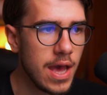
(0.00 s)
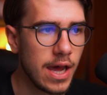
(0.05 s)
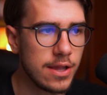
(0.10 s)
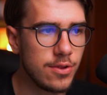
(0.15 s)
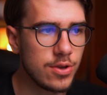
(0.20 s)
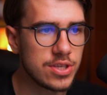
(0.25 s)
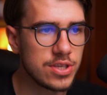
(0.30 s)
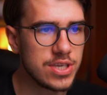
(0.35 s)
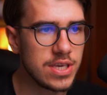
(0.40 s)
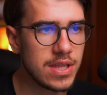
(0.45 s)

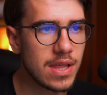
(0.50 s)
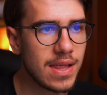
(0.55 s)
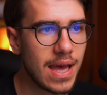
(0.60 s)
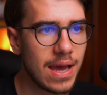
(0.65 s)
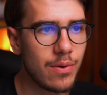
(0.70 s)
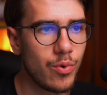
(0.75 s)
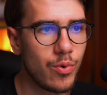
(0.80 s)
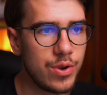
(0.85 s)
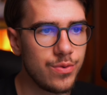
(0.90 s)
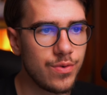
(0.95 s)
And you can see
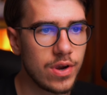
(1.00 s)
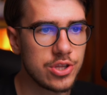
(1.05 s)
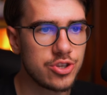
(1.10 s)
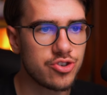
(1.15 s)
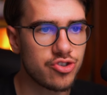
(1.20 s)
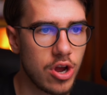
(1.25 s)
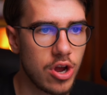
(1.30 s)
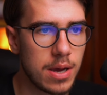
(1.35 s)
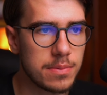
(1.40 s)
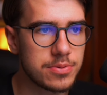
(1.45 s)
that win rate
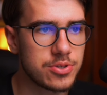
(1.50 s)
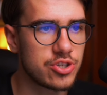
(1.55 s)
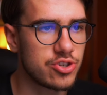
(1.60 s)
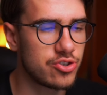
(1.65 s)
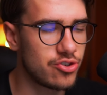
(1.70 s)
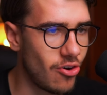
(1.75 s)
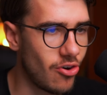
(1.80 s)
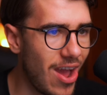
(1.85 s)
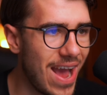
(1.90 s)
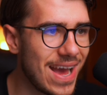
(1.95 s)
drops
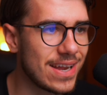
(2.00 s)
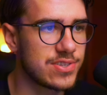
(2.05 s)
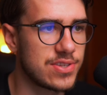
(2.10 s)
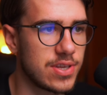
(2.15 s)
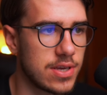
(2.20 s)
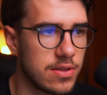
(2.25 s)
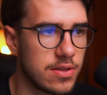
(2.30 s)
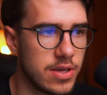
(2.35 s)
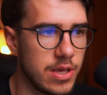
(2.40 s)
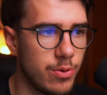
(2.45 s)

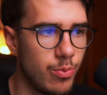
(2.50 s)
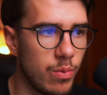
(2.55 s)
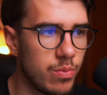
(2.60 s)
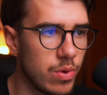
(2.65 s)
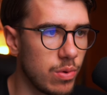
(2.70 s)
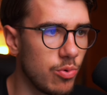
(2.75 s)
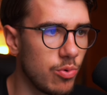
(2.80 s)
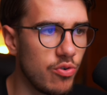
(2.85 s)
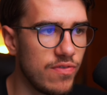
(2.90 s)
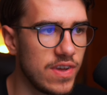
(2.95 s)
drastically when
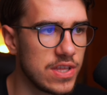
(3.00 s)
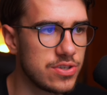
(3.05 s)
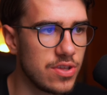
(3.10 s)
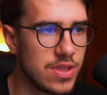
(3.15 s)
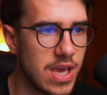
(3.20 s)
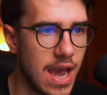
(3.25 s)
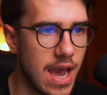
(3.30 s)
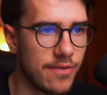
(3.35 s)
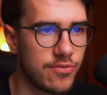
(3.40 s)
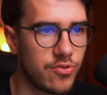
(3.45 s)
we move into
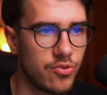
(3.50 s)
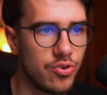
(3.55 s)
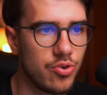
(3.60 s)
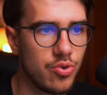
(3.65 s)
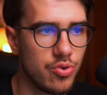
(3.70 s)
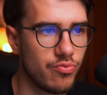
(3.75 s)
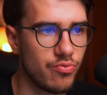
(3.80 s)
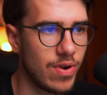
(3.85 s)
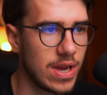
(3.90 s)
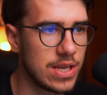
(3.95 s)
the
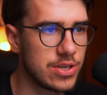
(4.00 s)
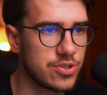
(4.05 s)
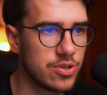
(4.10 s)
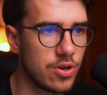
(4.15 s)
afternoon, right?